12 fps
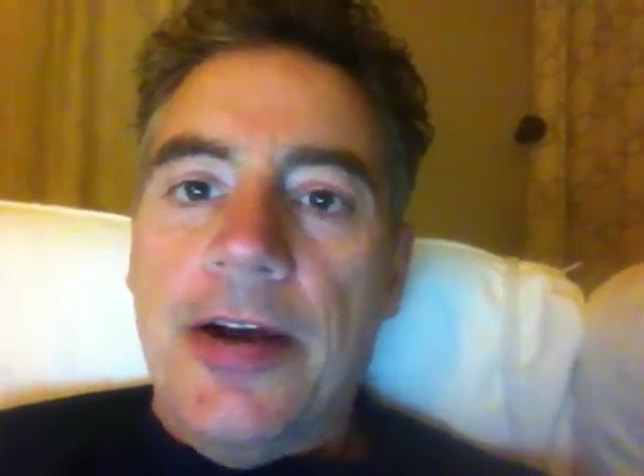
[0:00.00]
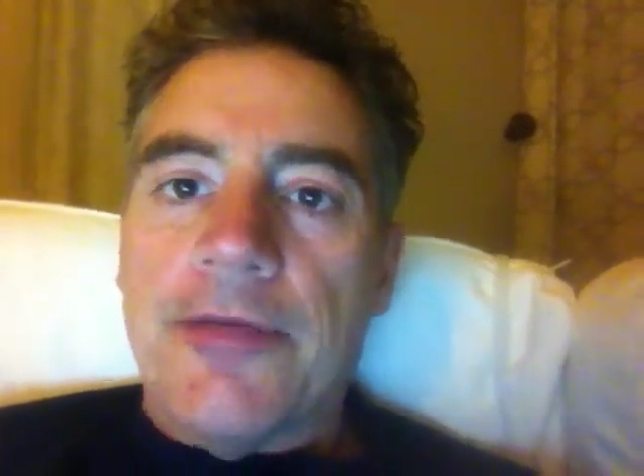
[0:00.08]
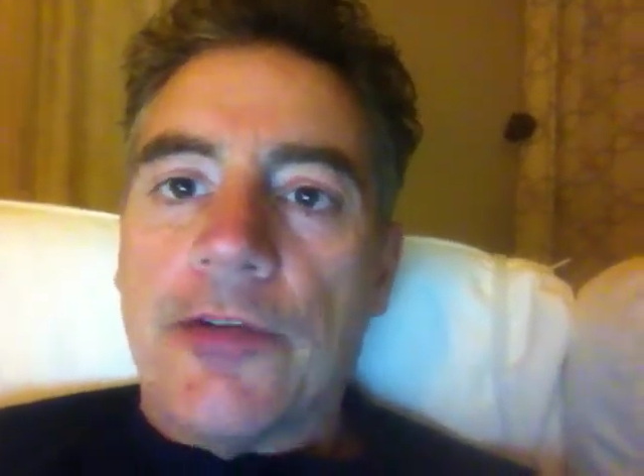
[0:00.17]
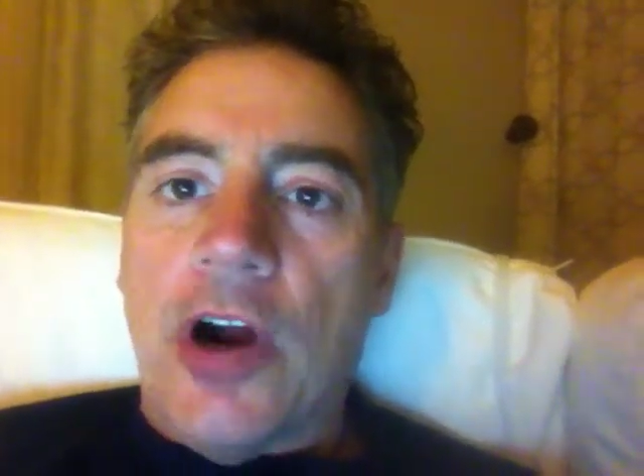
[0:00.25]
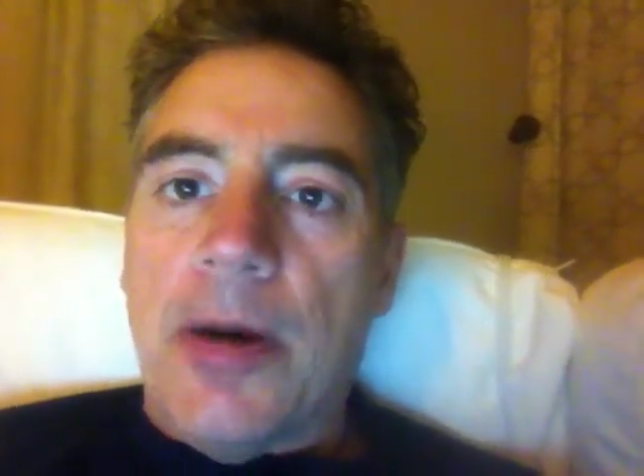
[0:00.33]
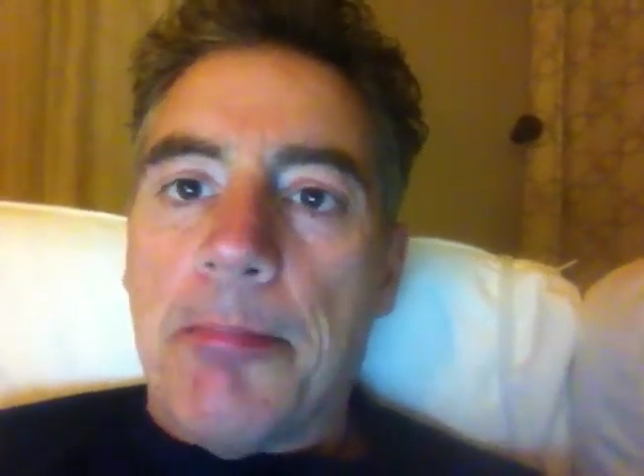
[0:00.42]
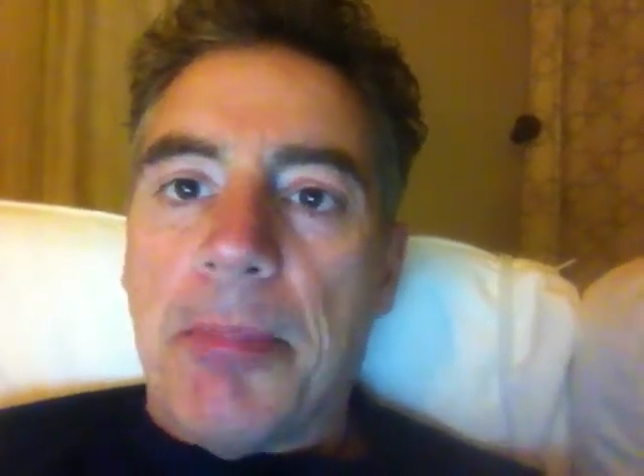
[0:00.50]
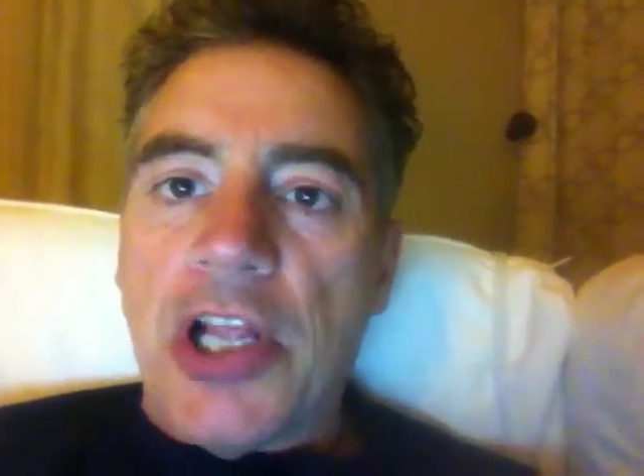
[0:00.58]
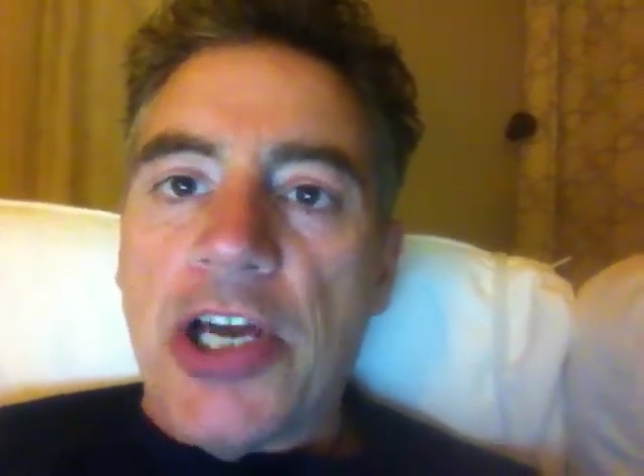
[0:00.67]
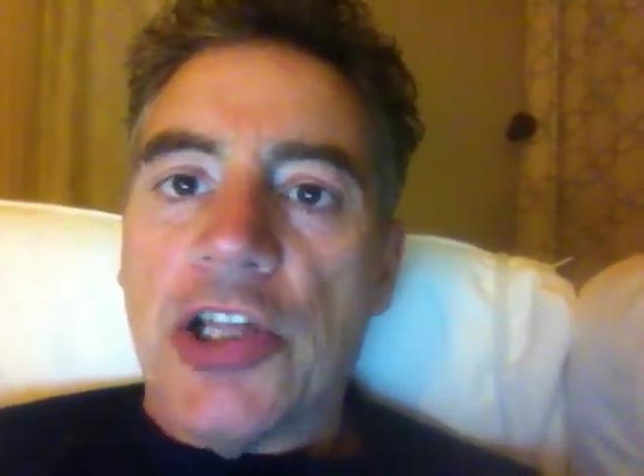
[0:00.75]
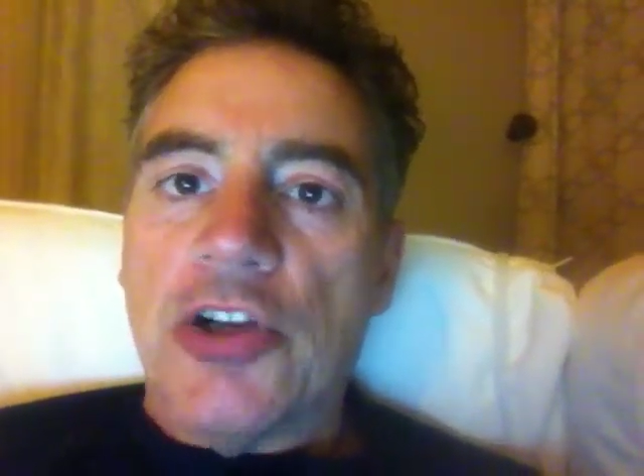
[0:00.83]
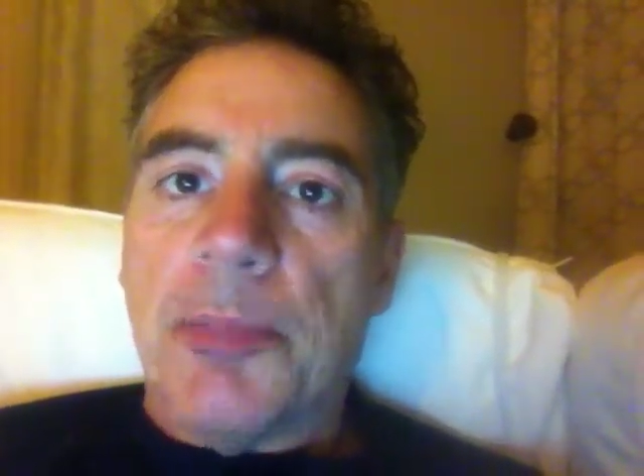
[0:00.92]
from
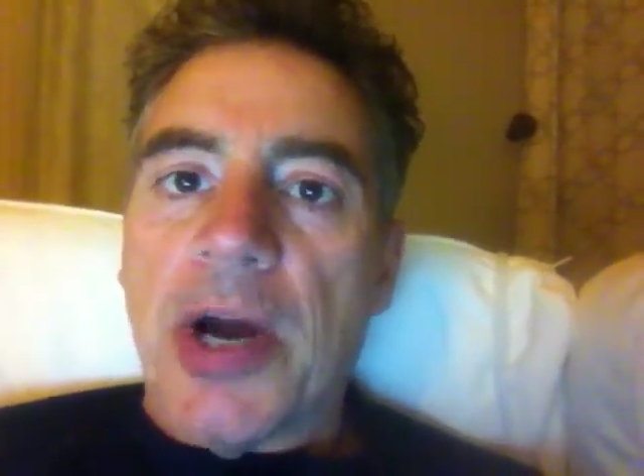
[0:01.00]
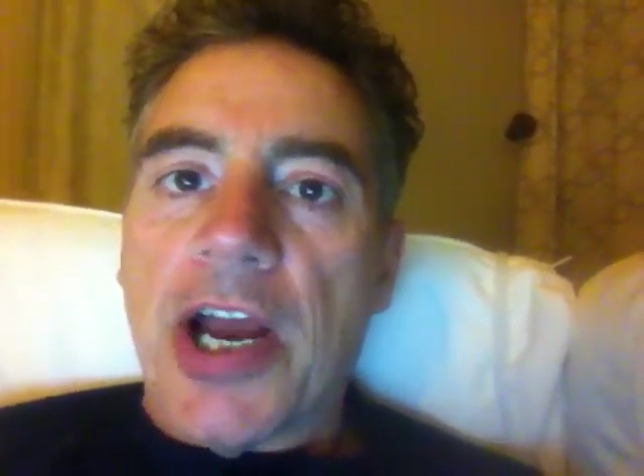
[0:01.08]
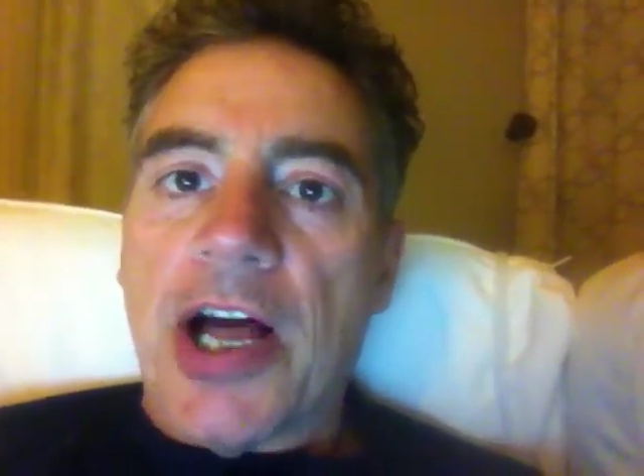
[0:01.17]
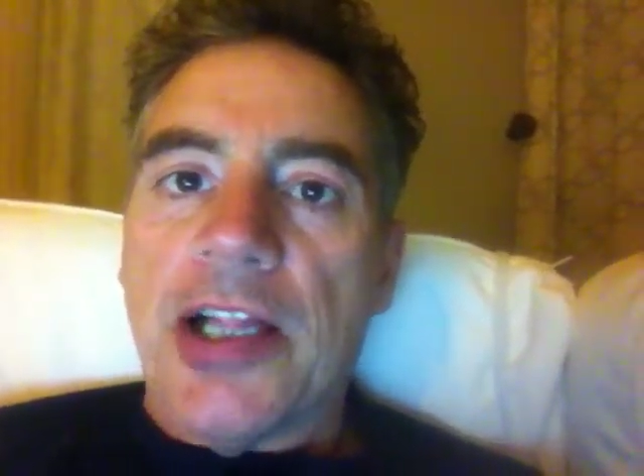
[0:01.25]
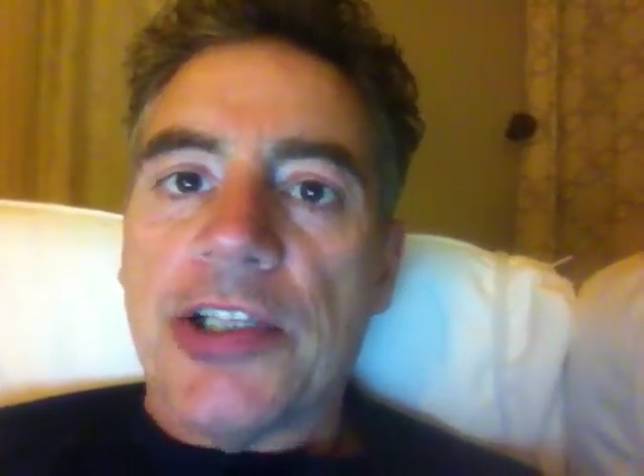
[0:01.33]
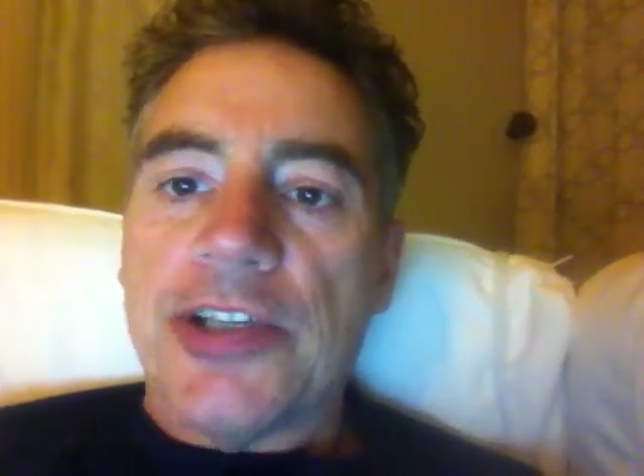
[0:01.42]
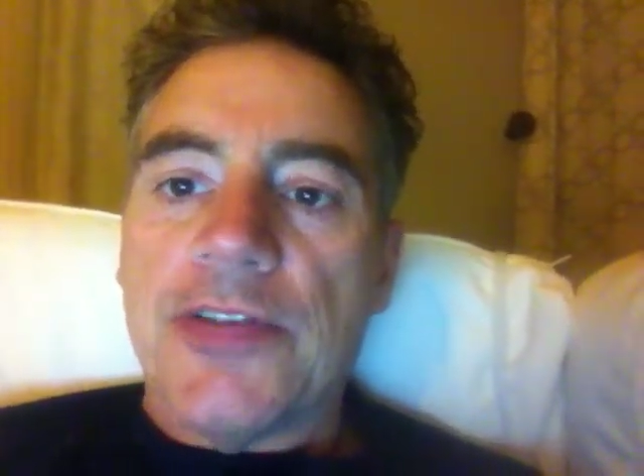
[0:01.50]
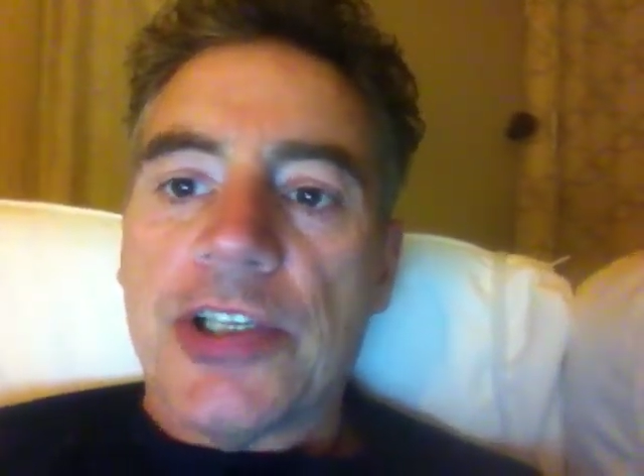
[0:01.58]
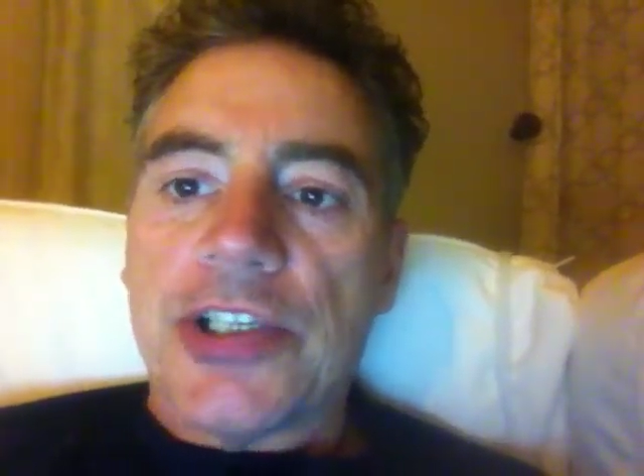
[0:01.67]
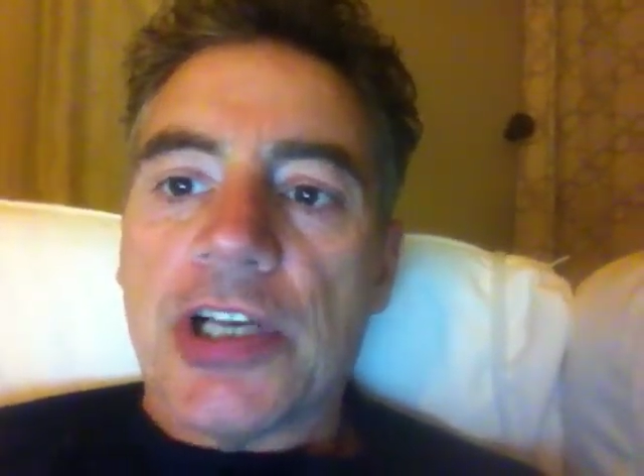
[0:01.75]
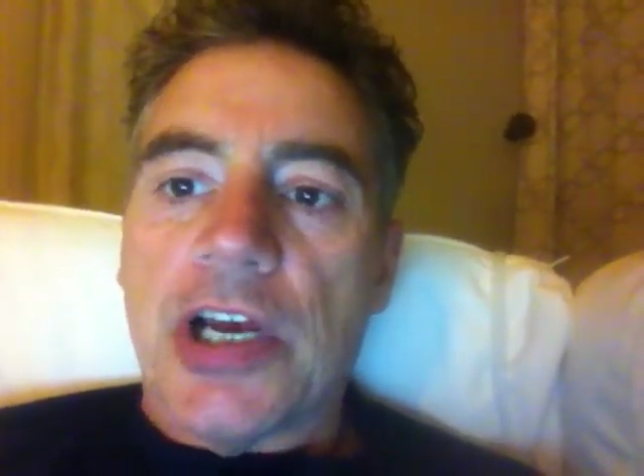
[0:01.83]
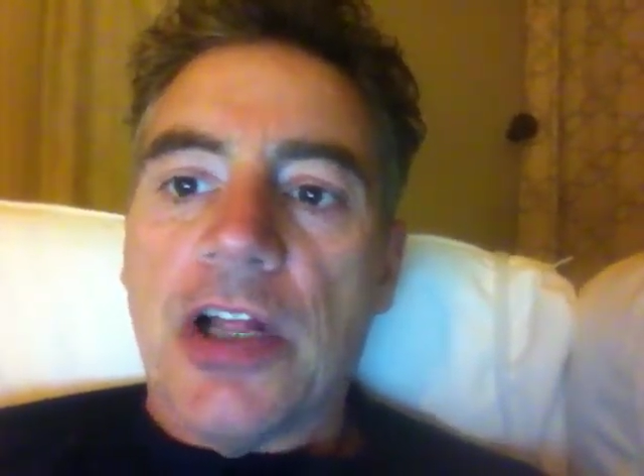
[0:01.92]
Molecular Biology of the
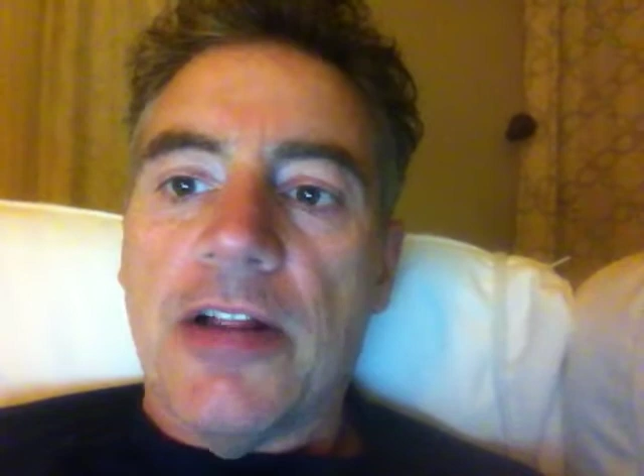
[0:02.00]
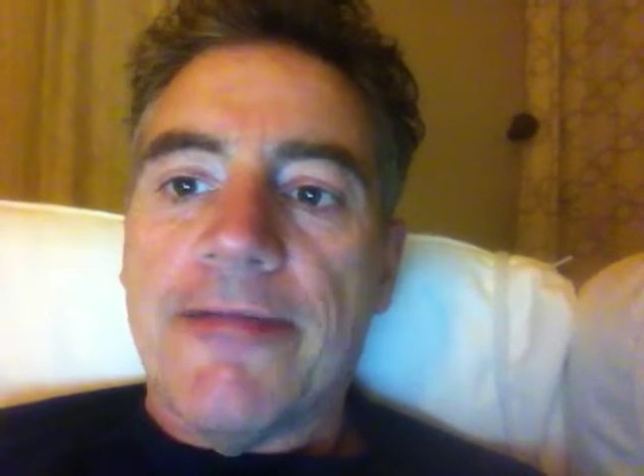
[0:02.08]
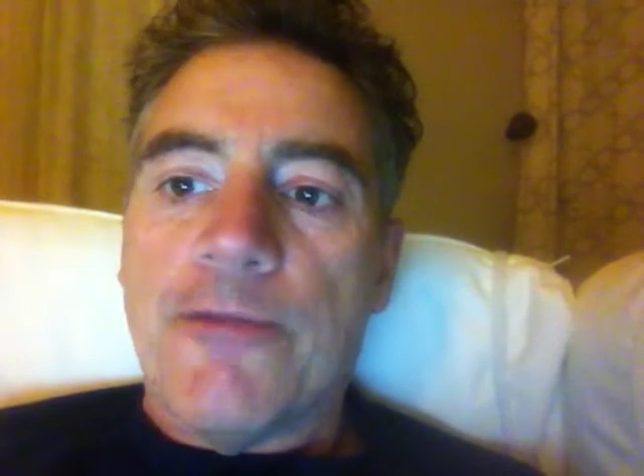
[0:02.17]
Cell,